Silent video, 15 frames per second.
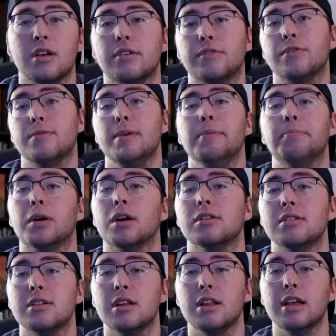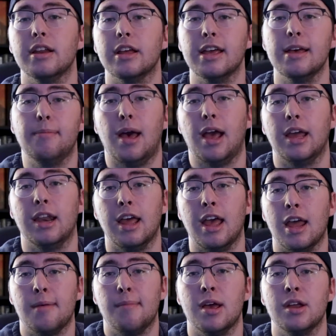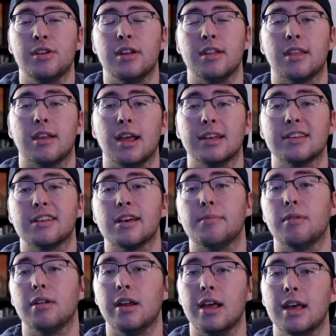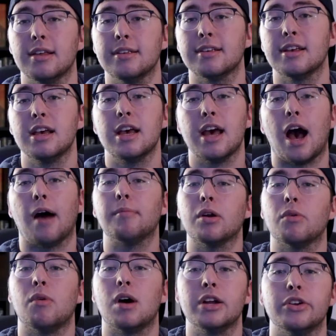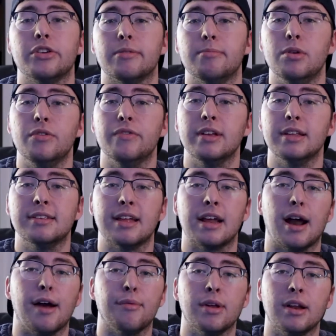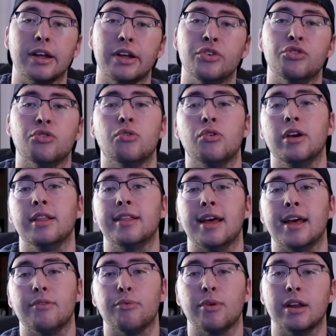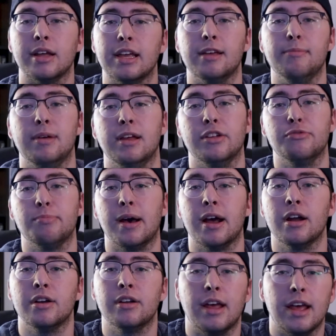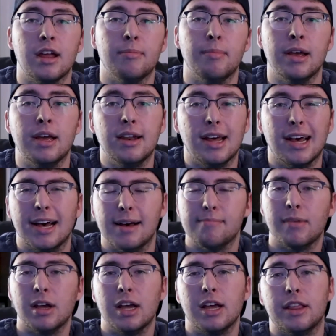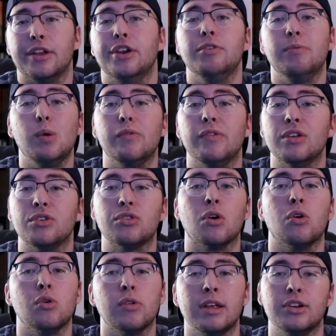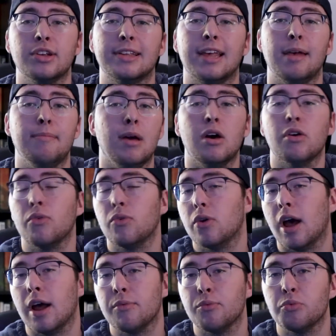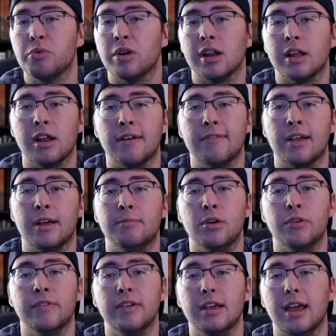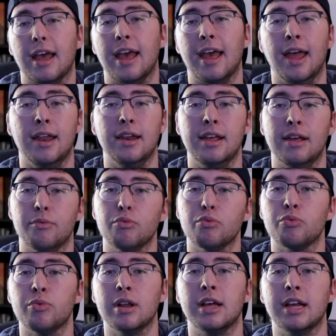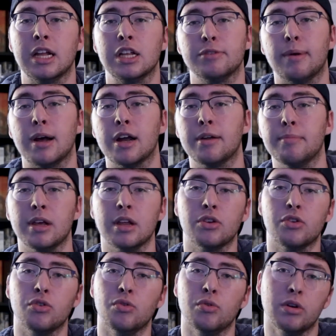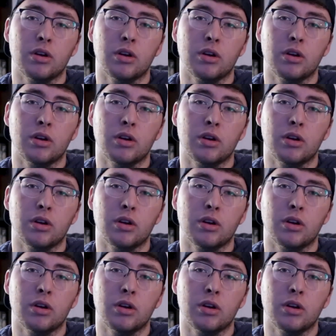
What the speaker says: For me personally, to get back into animation in the next couple of days, I'm going to watch some movies that I really enjoy, that really get me inspired to animate. The new movie Soul that just came out, I really loved that movie, and it really inspired me to